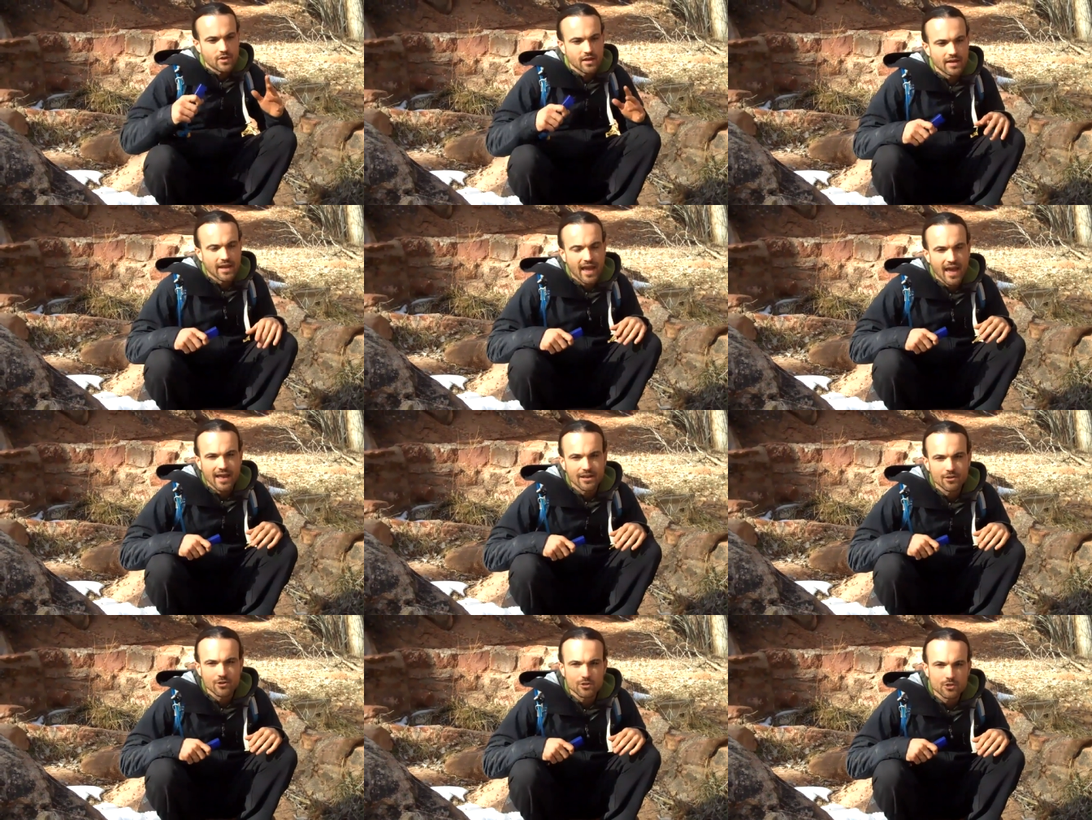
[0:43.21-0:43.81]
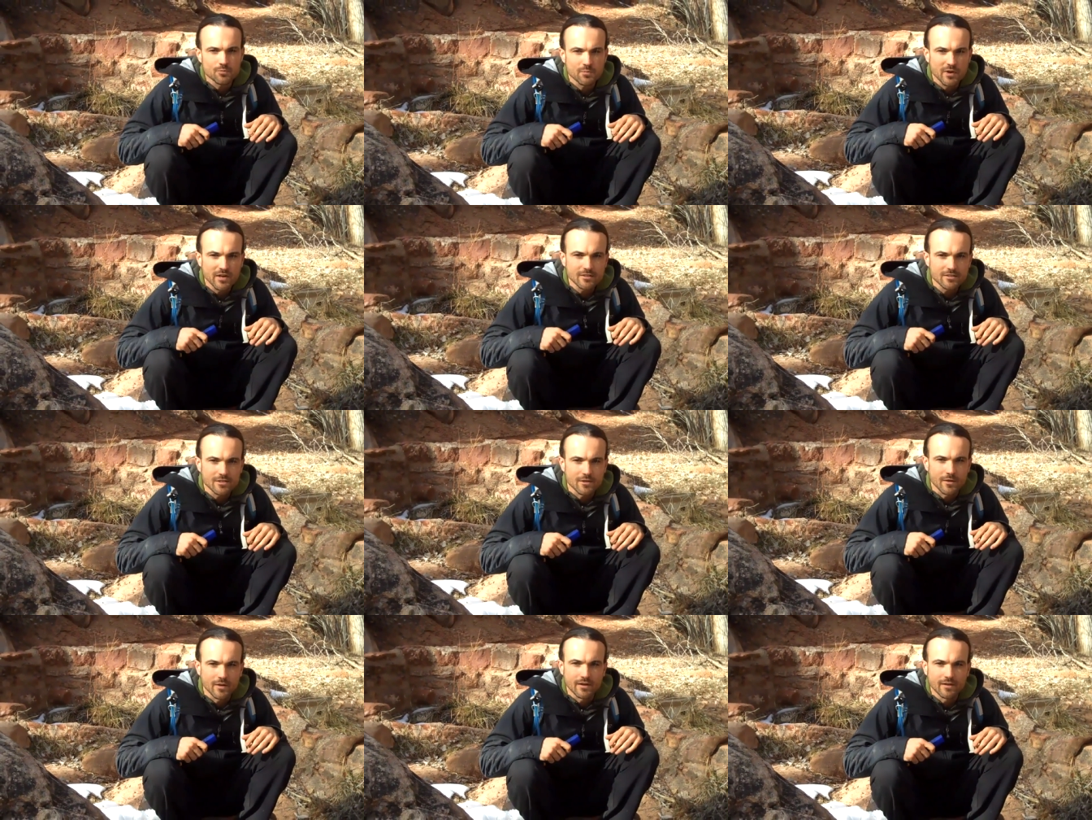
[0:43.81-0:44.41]
you can add your
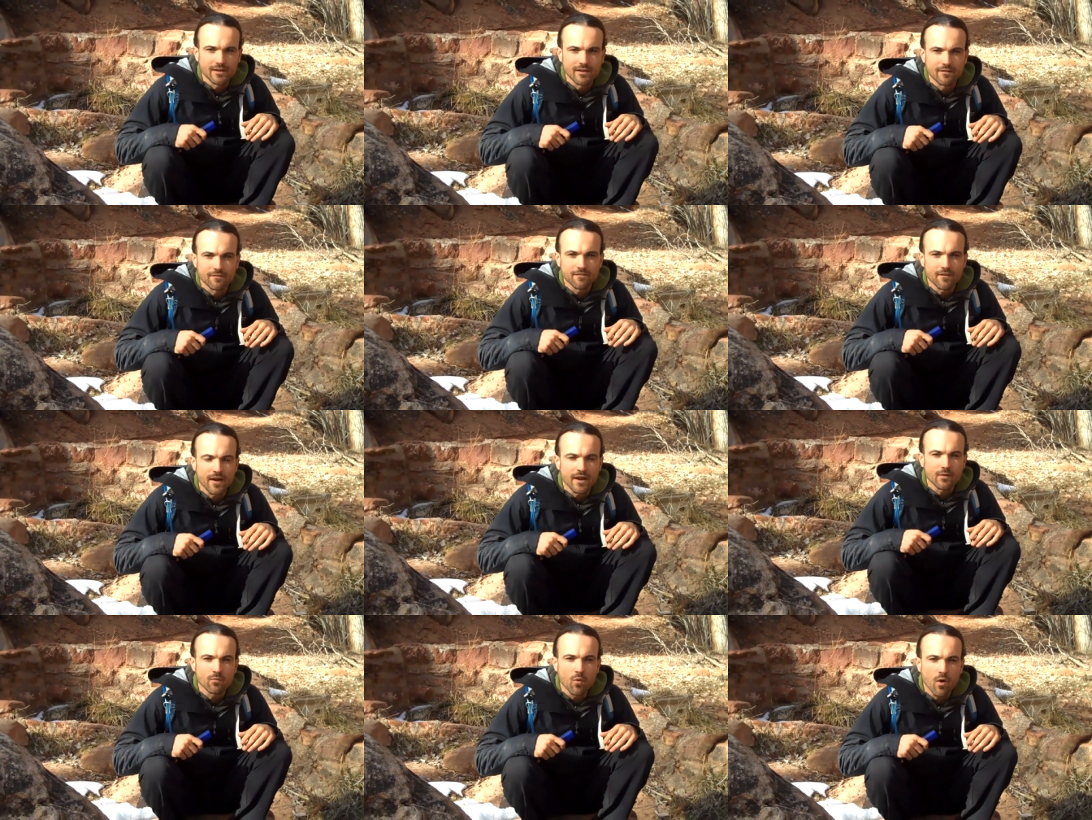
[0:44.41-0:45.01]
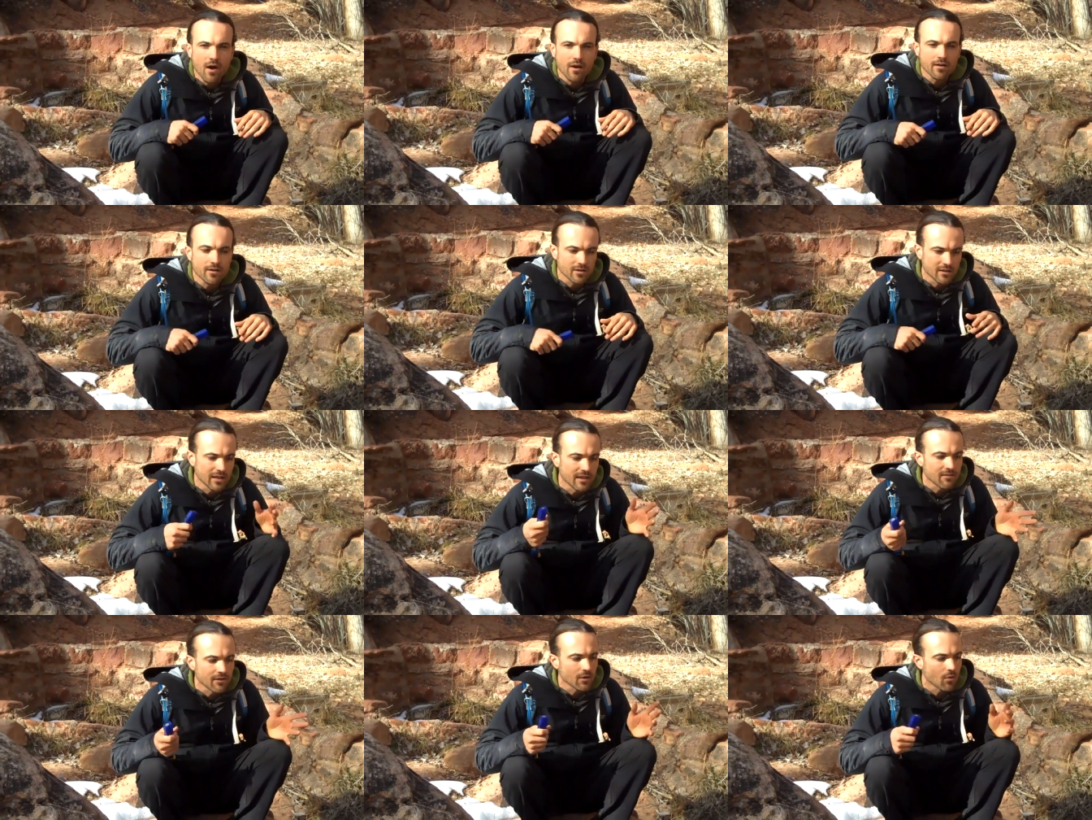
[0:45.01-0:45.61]
spring to it and find
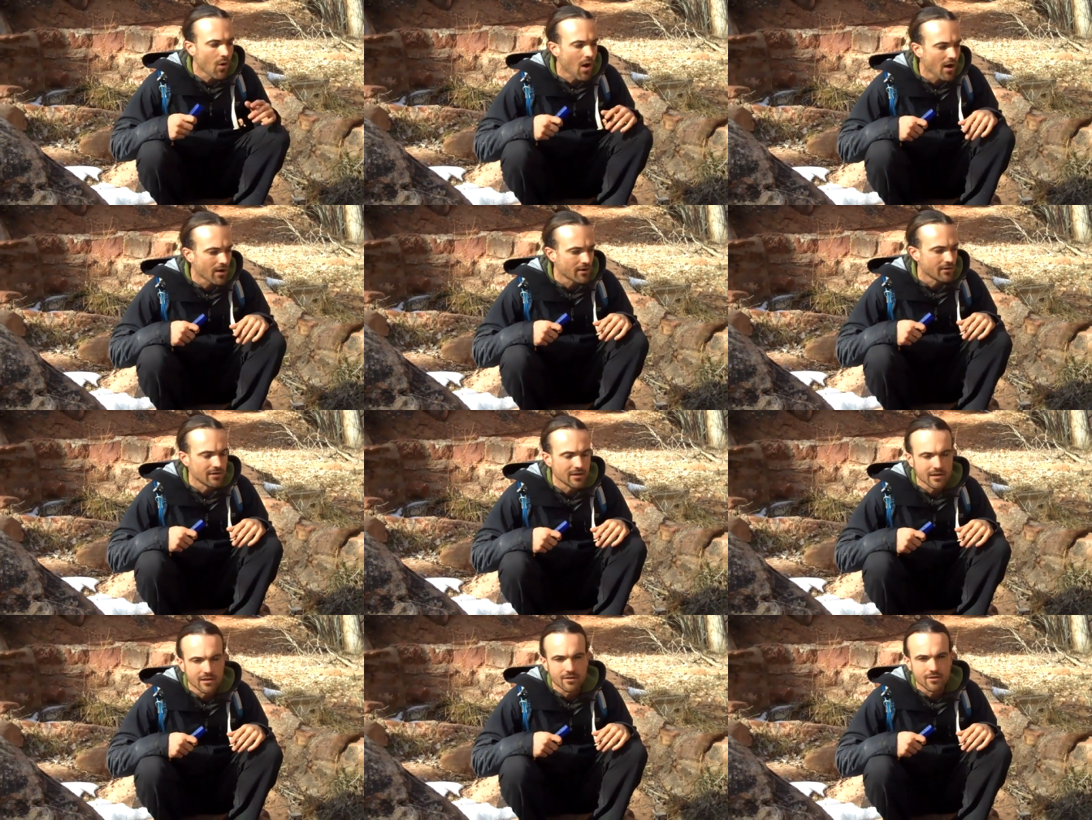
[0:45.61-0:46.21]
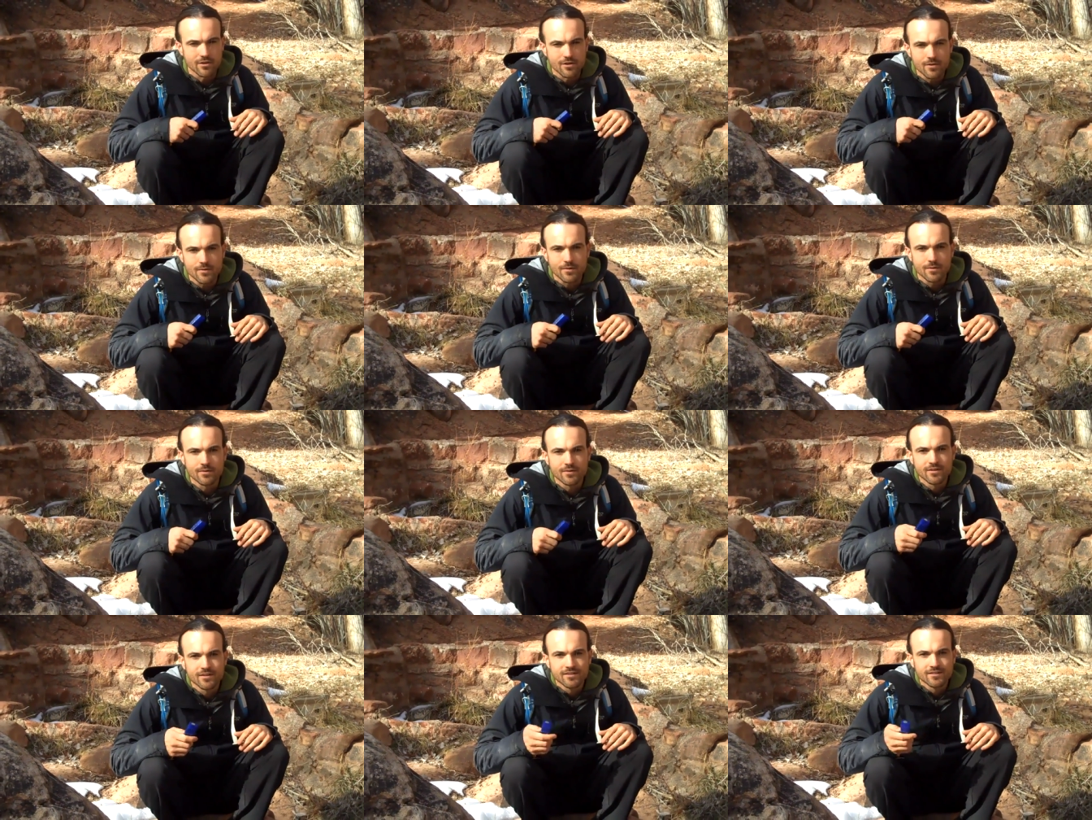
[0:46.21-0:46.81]
water, living water near you.